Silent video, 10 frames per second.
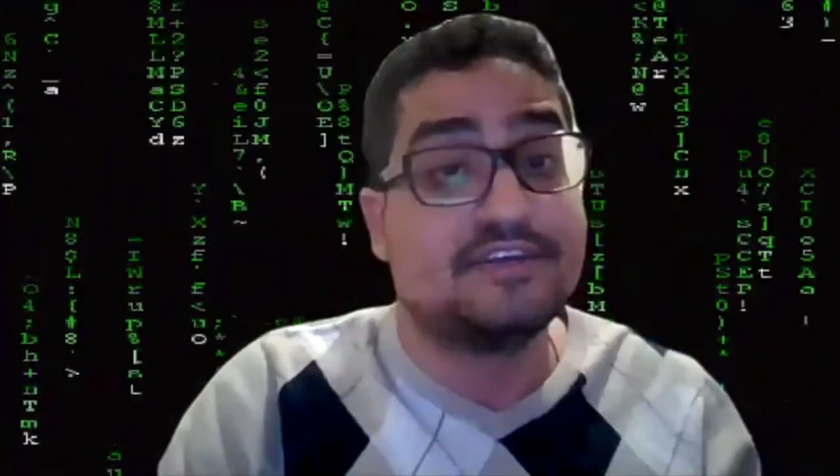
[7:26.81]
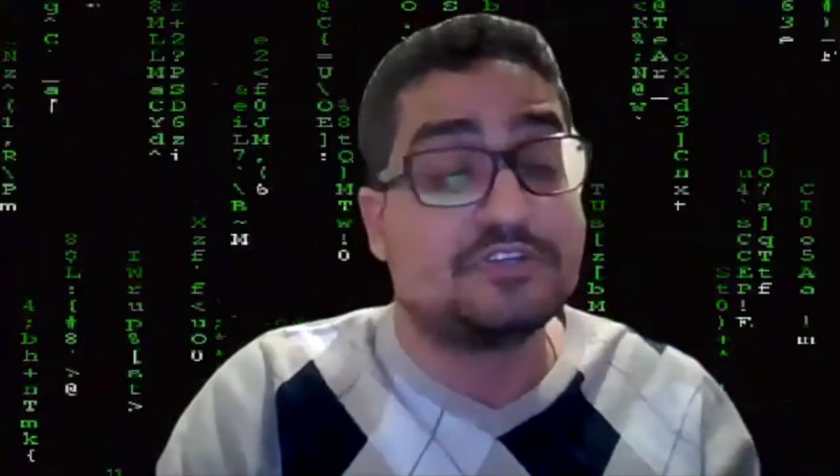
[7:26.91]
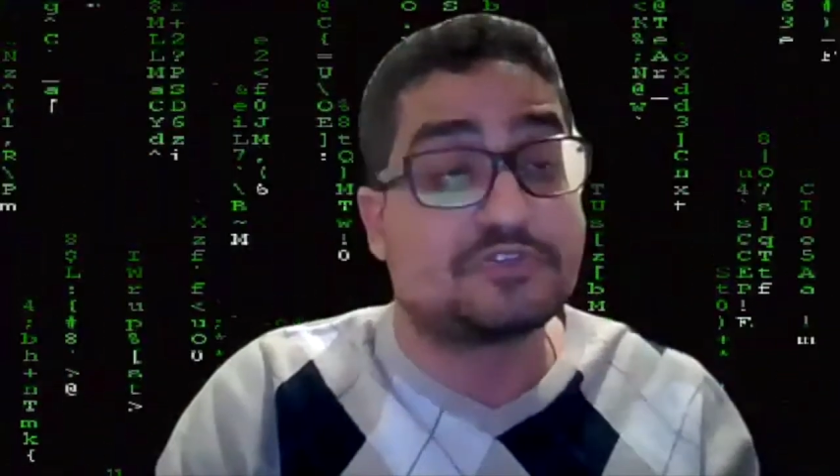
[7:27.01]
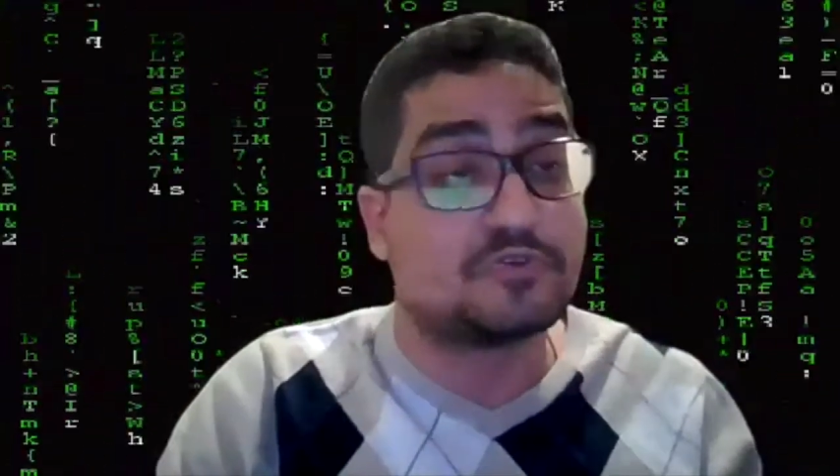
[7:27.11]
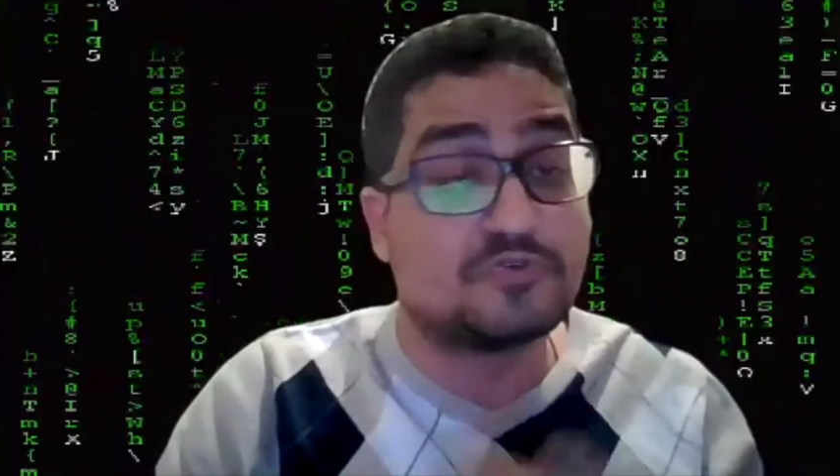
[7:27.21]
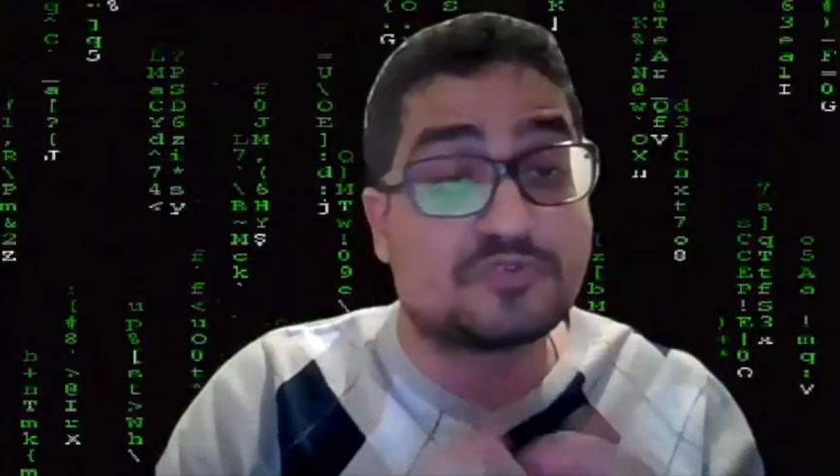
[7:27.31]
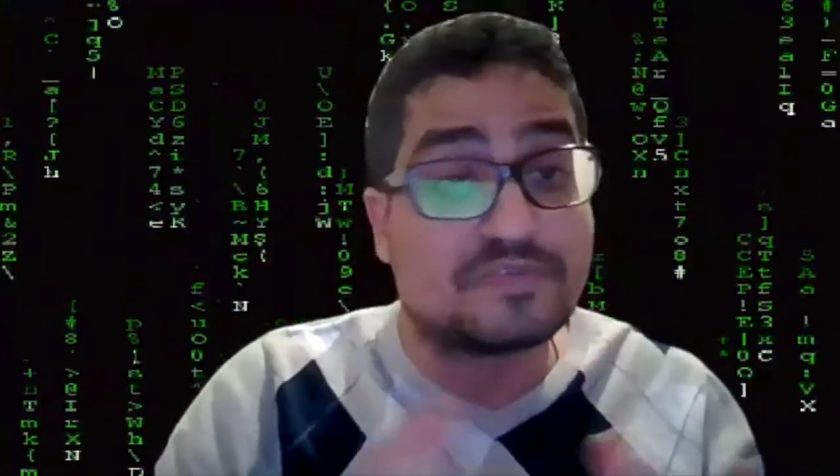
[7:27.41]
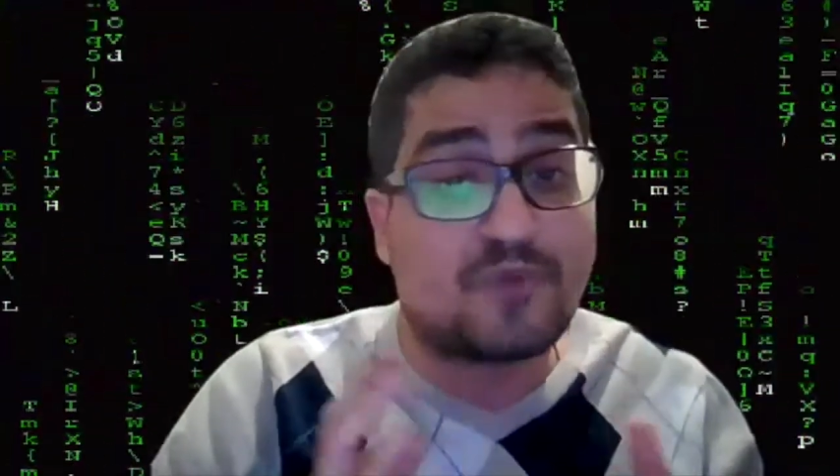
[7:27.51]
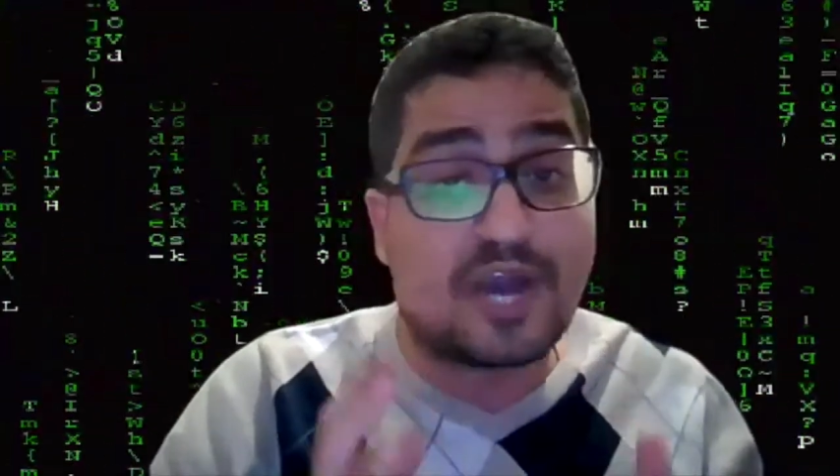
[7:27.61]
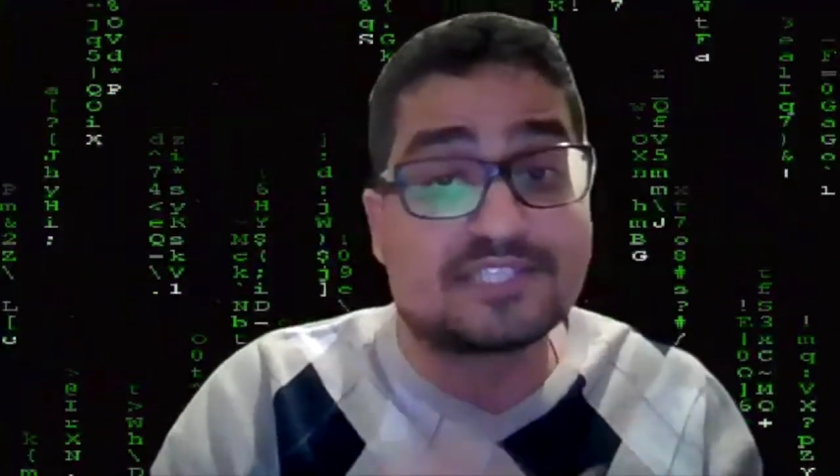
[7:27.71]
So use
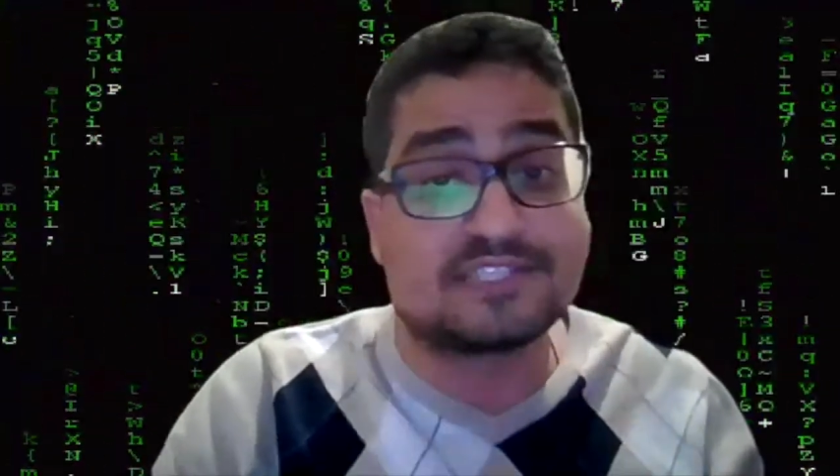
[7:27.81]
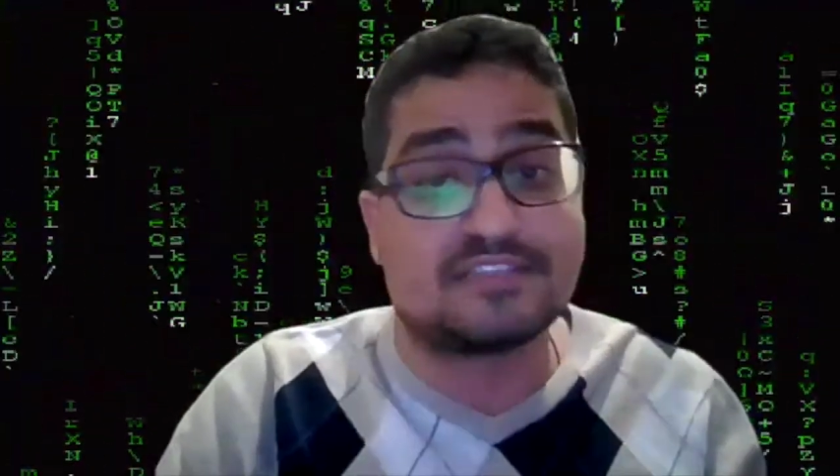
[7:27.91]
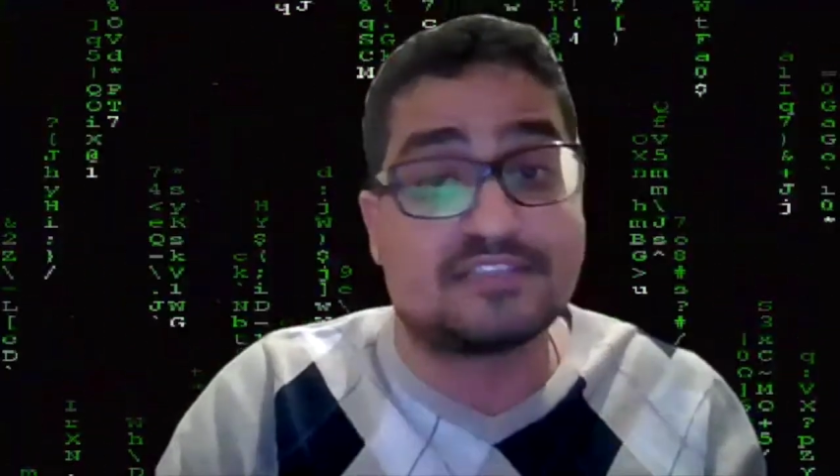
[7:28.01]
them wisely.